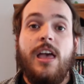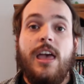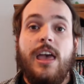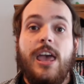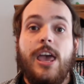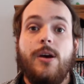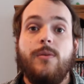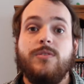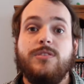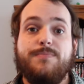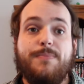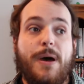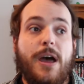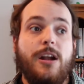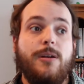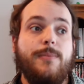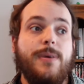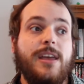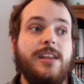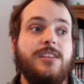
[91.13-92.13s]
and when
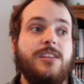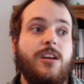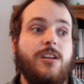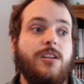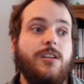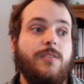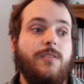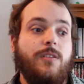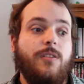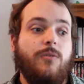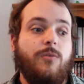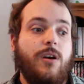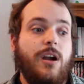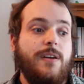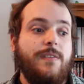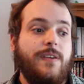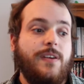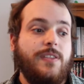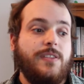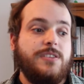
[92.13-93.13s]
Spider-Man and Daredevil
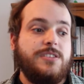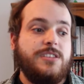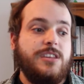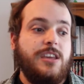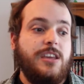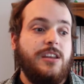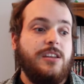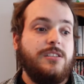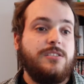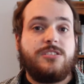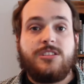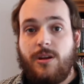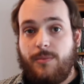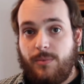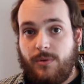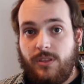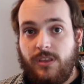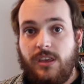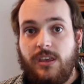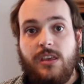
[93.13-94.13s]
arrive on the scene
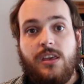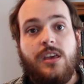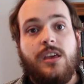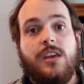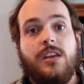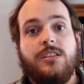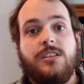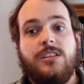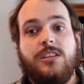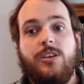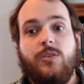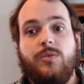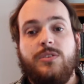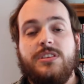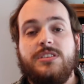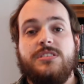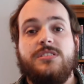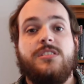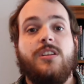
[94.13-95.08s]
separately to deal with this,